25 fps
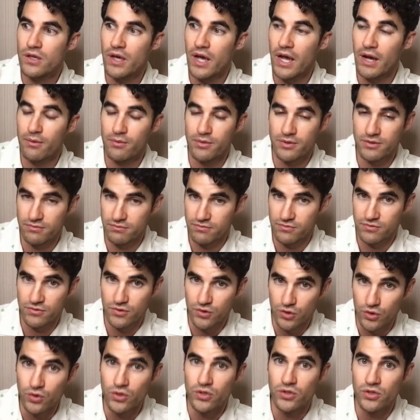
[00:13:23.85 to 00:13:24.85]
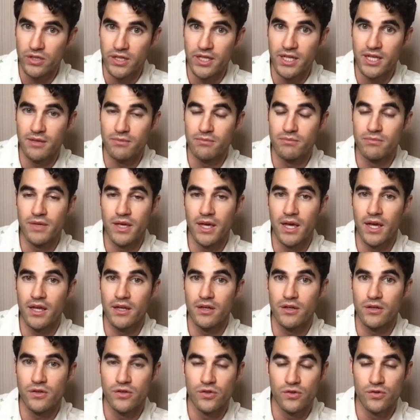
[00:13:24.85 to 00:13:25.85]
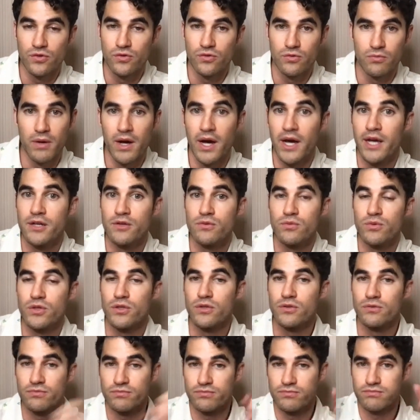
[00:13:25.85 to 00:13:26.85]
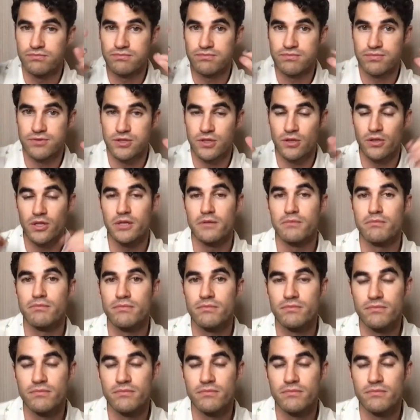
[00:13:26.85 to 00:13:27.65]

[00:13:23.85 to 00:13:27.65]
I would Google him and your mind will slowly